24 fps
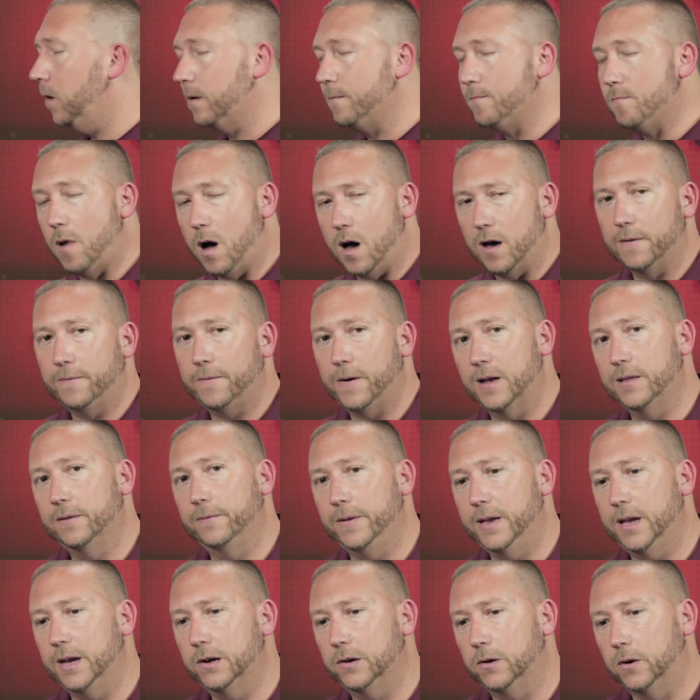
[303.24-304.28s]
go and modify the
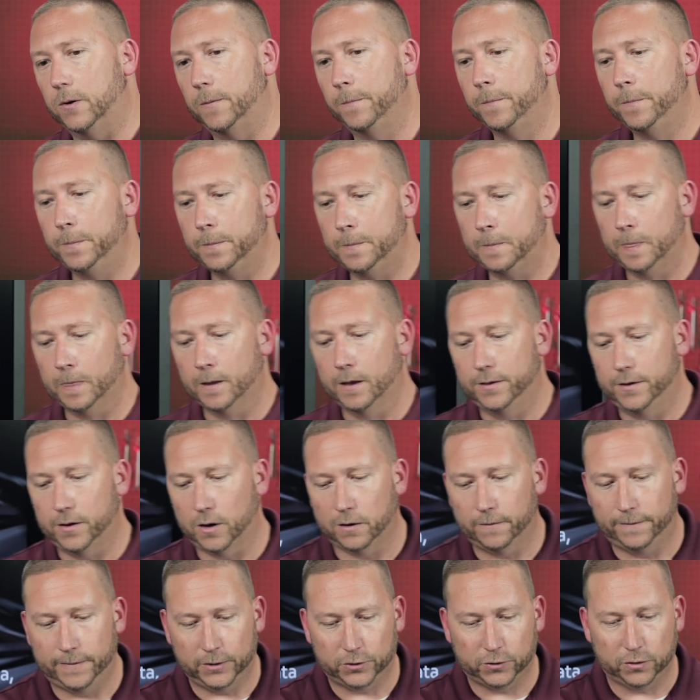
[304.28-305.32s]
vehicle, the
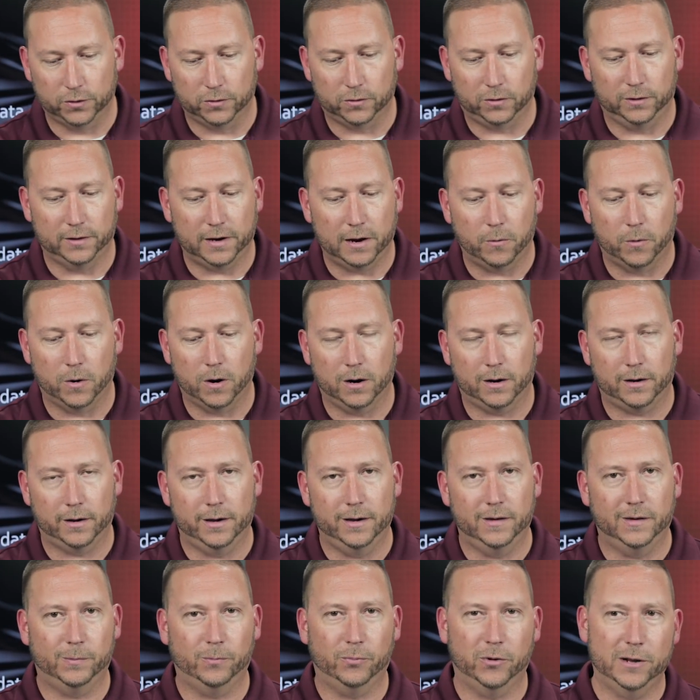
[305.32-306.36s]
artificial neural
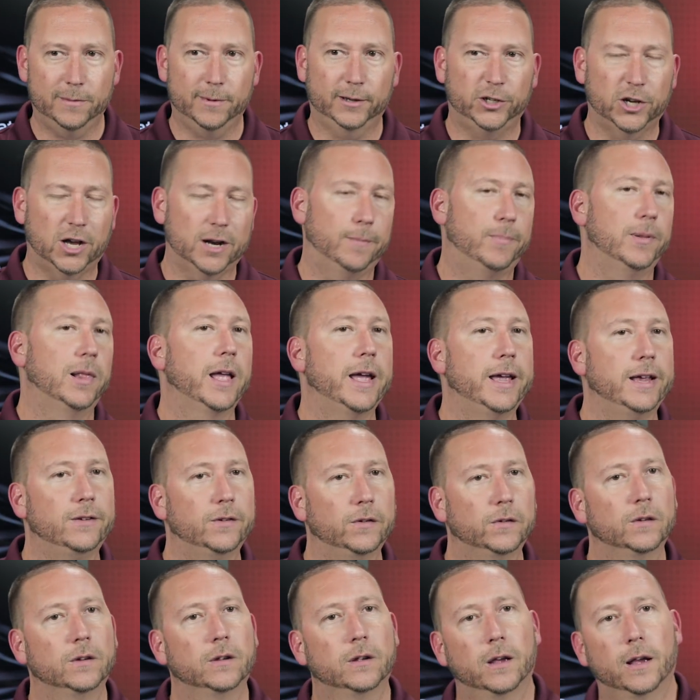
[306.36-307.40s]
network is pretty much out of
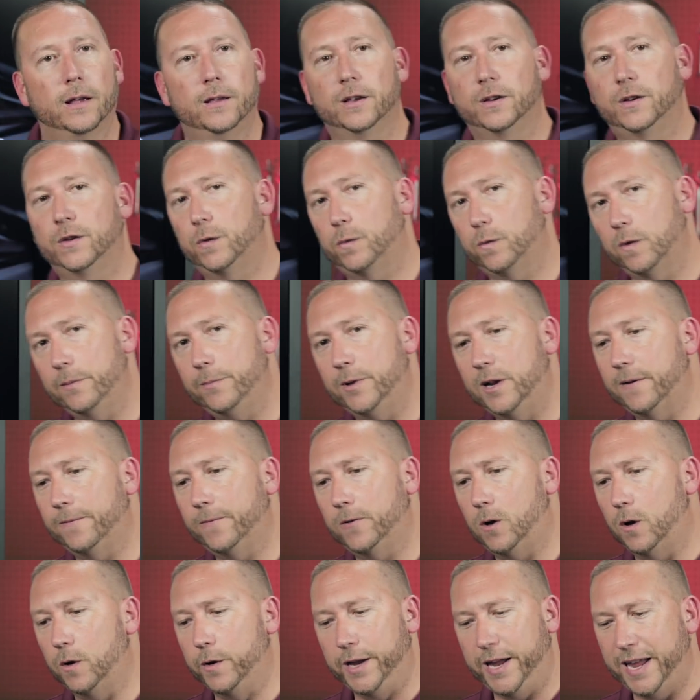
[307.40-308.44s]
place and it's extremely
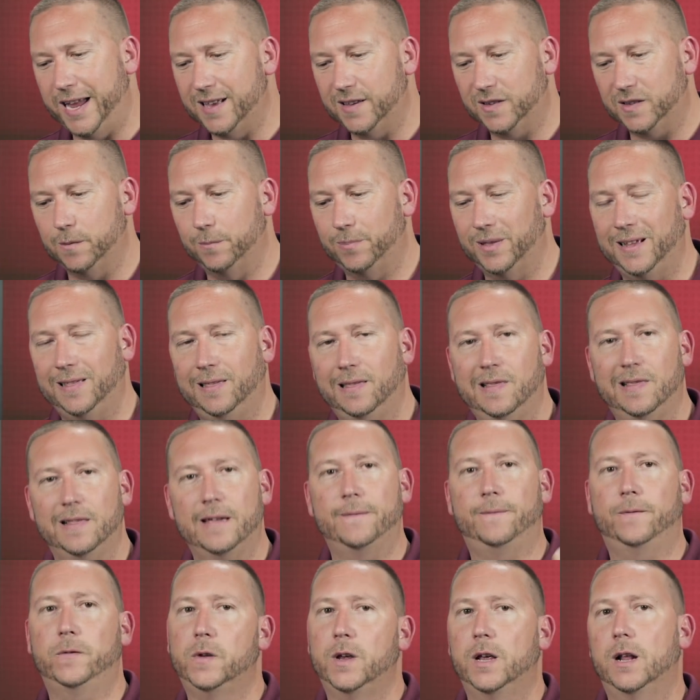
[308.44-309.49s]
difficult. You can't simply
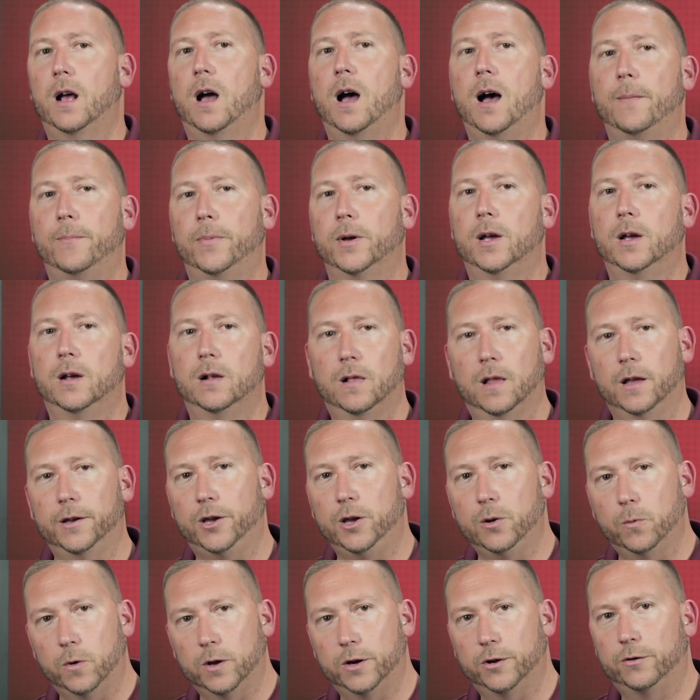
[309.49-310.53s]
lift it up like
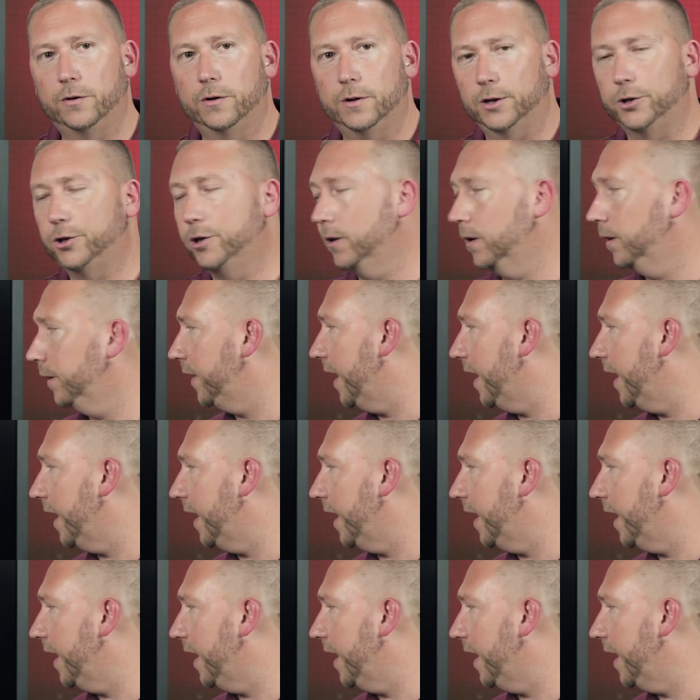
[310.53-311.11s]
you would a traditional